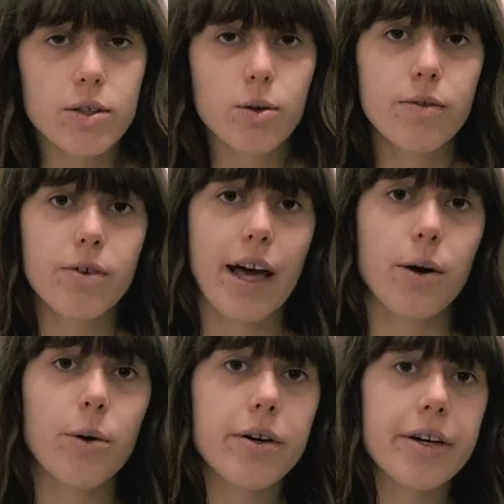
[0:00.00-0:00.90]
sold for that
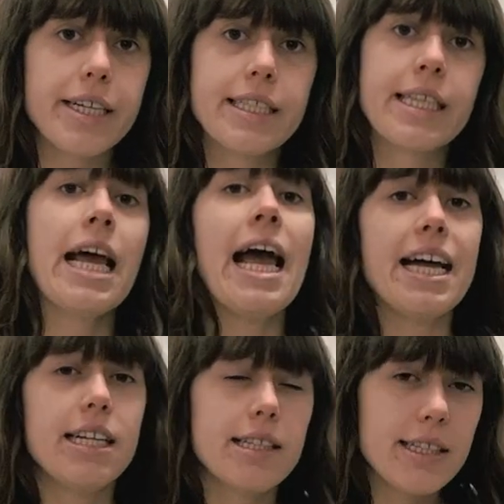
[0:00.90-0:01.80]
order is,
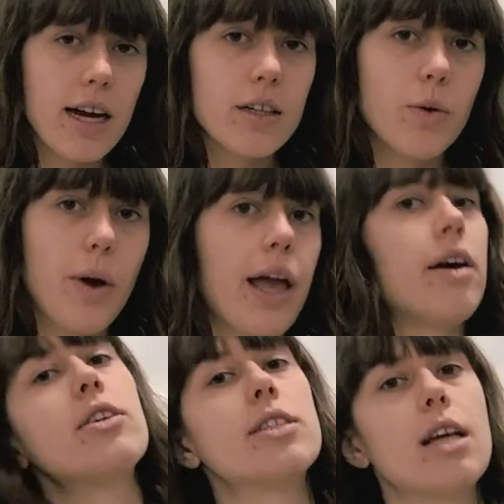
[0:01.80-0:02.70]
and it's tucked away
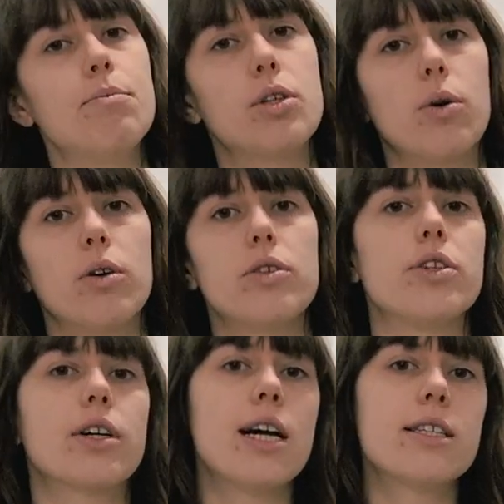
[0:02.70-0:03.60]
under subtotals.
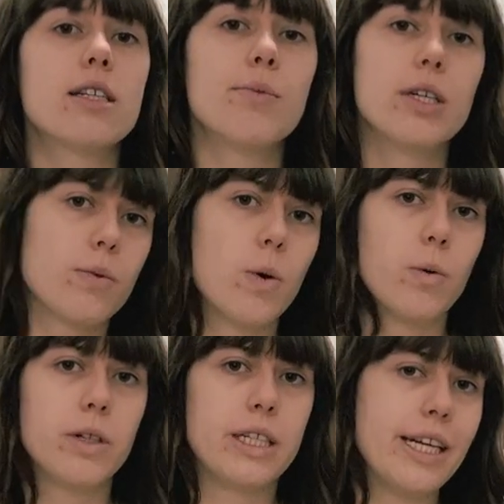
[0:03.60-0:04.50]
Your customers
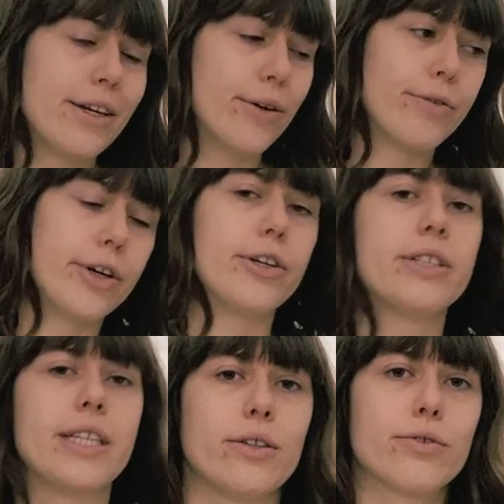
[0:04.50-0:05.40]
won't see it over your
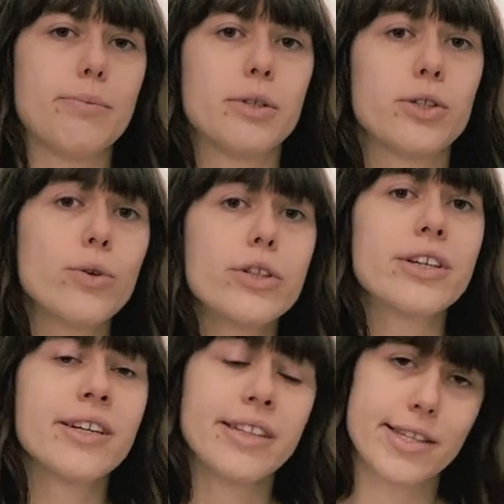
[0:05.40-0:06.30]
sales rep's shoulder
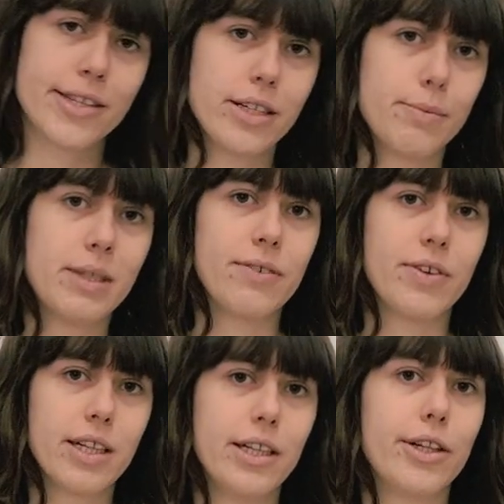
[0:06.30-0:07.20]
unless they're
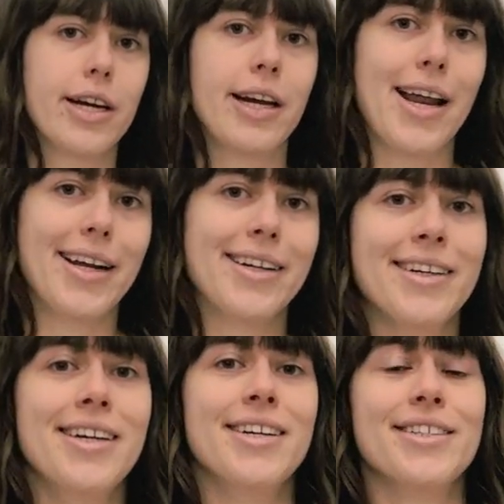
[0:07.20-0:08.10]
specifically looking at it.
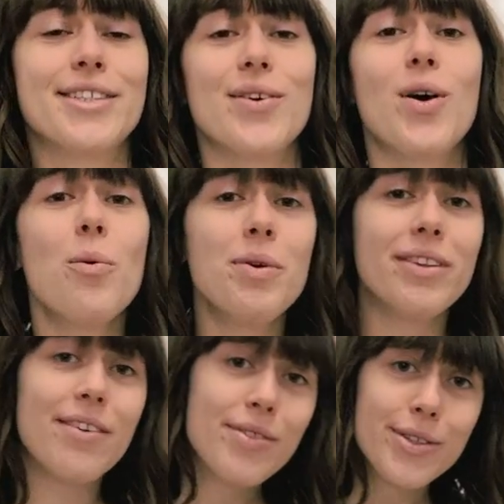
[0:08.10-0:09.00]
So hope you
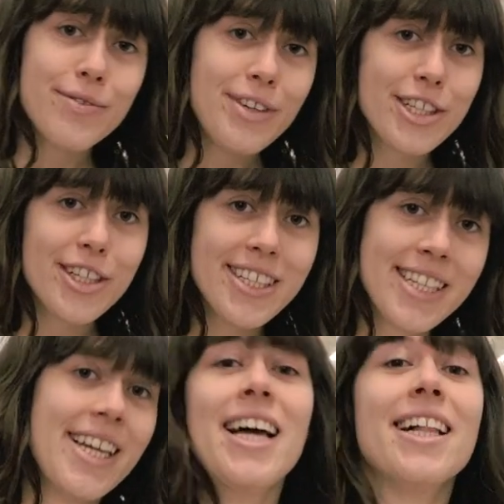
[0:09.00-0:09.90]
love those features.
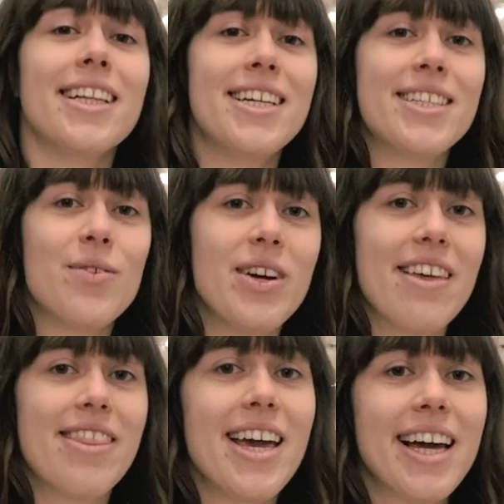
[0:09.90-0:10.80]
Let us know what you
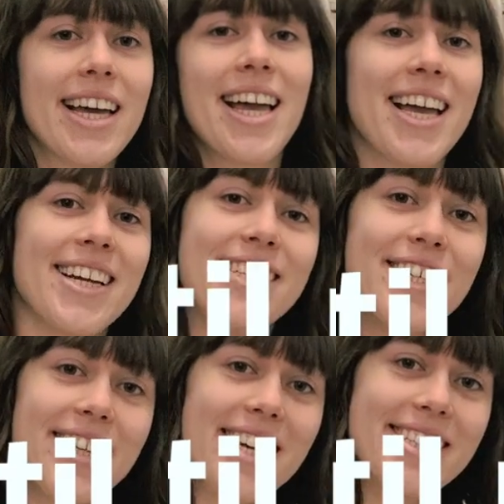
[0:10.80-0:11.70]
think, and until
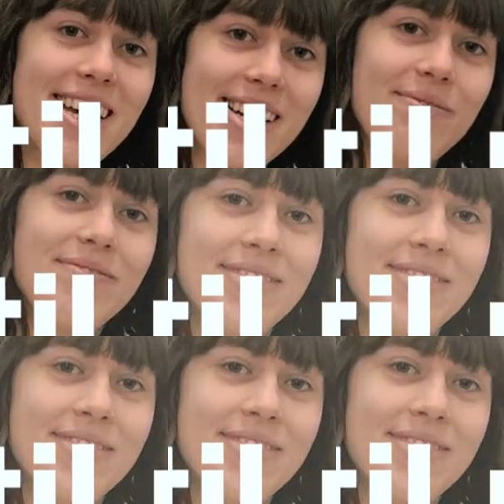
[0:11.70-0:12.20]
next time.